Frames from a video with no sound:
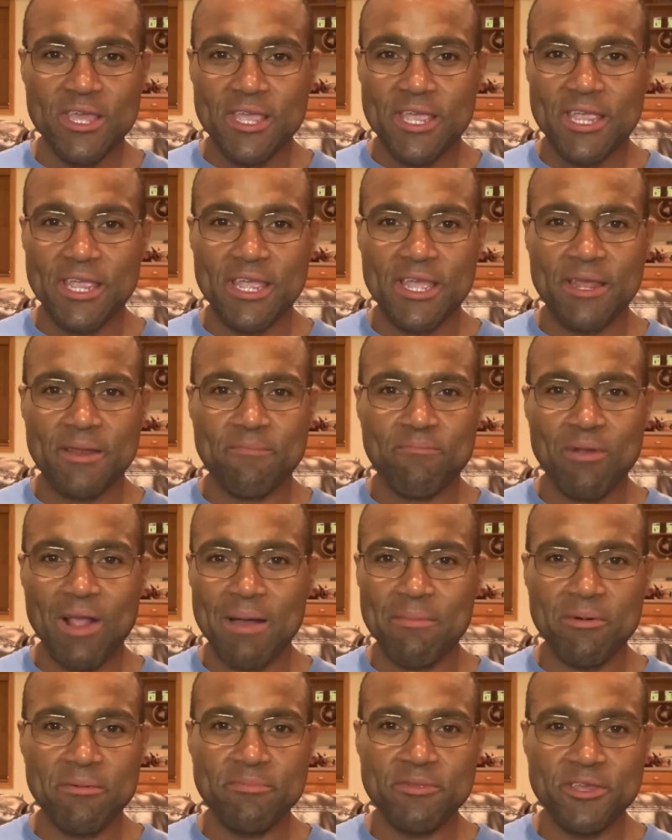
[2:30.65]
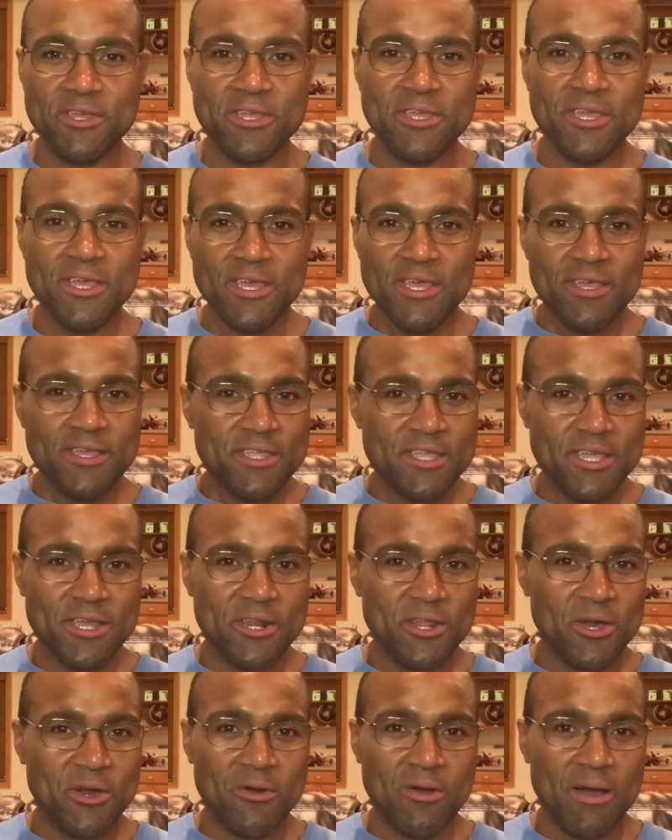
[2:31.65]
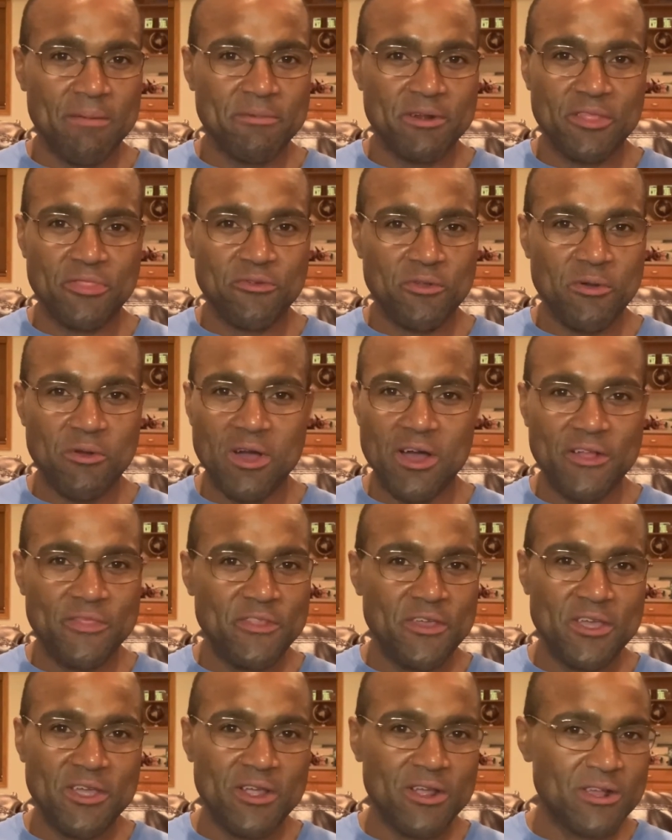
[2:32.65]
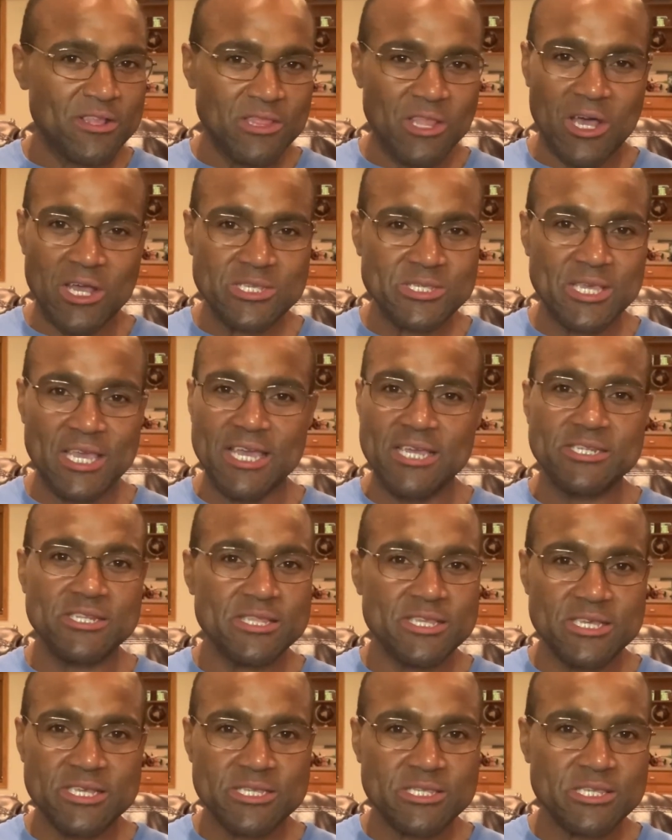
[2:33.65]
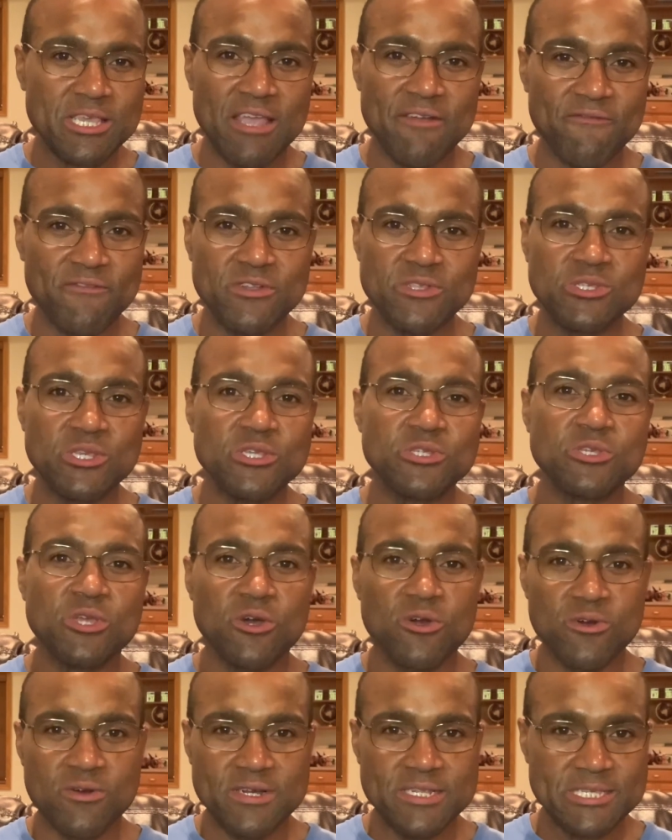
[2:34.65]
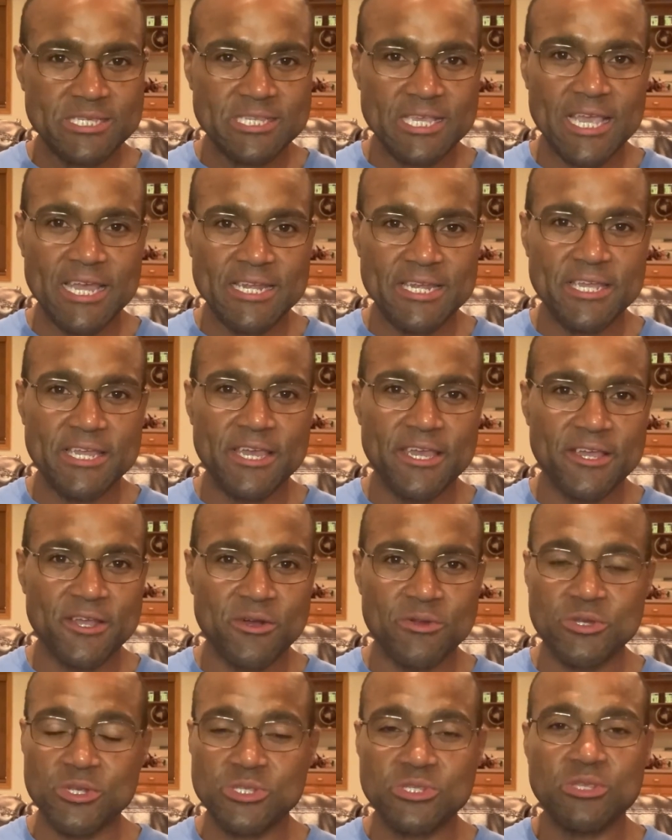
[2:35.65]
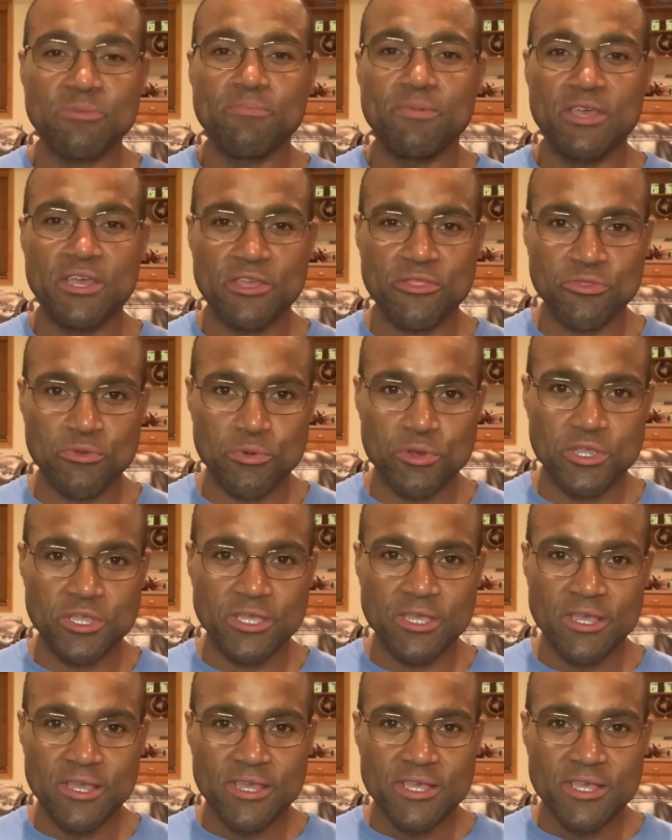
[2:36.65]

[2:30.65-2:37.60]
And probably, you know, I'm gonna throw on there Los Angeles, San Francisco, and San Diego, just the big three.